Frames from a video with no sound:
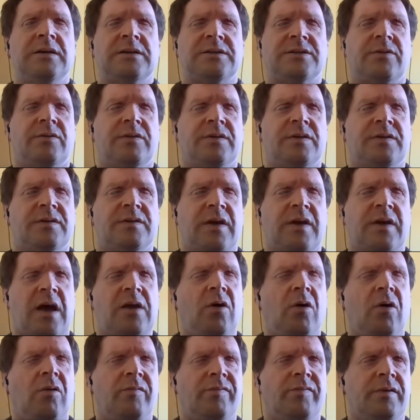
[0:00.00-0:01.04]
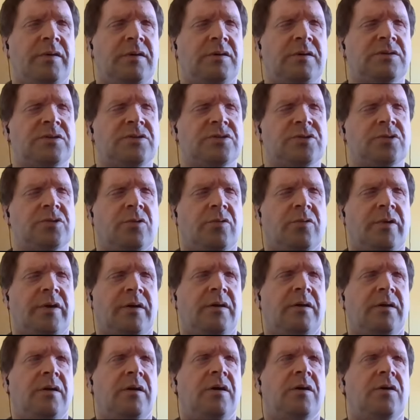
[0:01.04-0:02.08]
So instead of
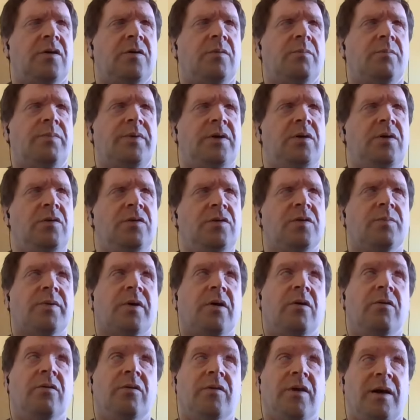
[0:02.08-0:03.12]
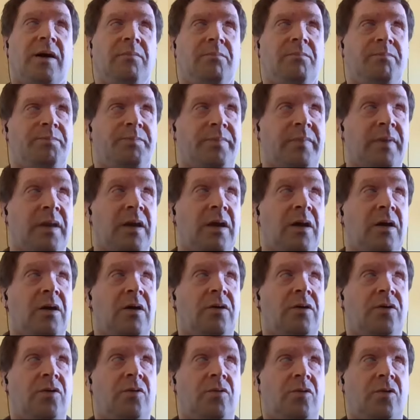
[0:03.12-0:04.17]
storing a computer program,
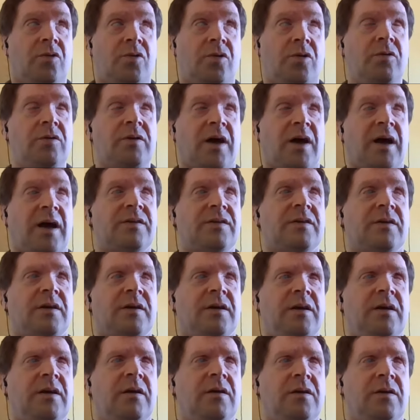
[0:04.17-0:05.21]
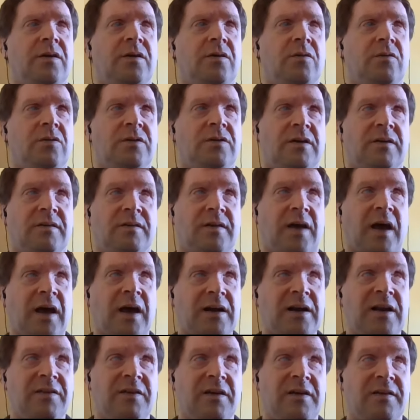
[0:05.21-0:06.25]
you could actually use
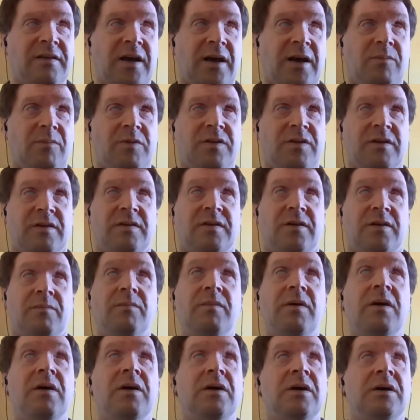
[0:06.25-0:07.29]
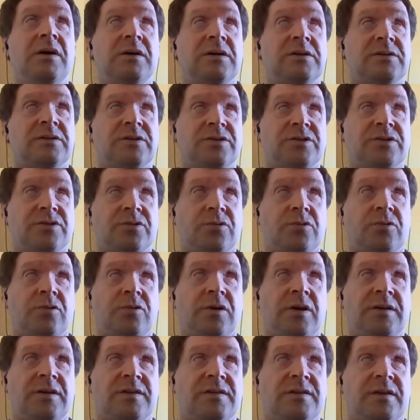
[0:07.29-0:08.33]
exactly the same system to
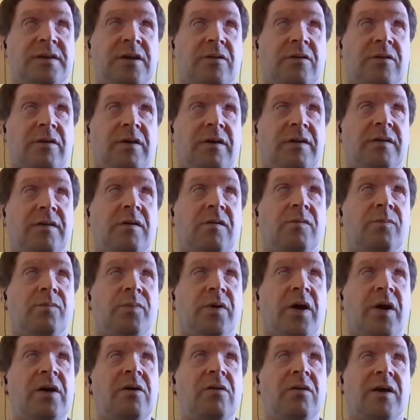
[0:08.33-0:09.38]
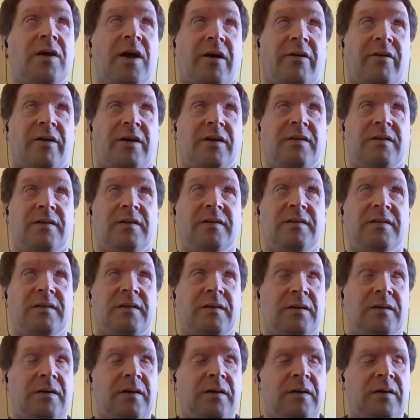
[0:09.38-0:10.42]
store a series of braille
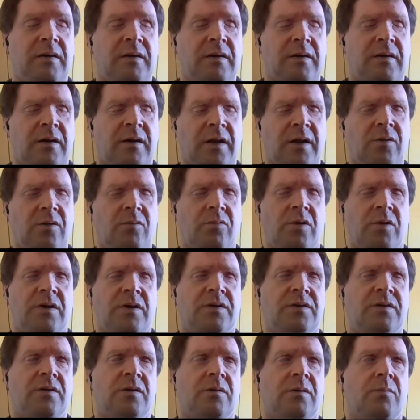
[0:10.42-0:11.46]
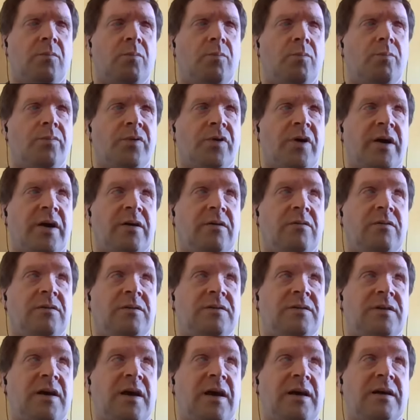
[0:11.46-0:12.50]
characters. In other words, braille
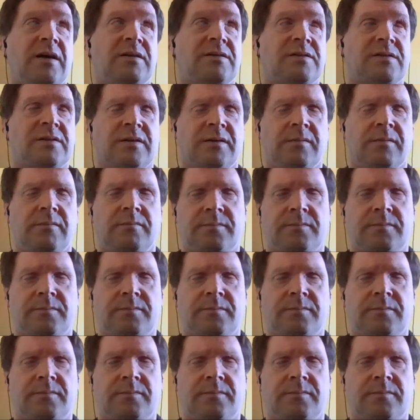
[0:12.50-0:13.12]
text.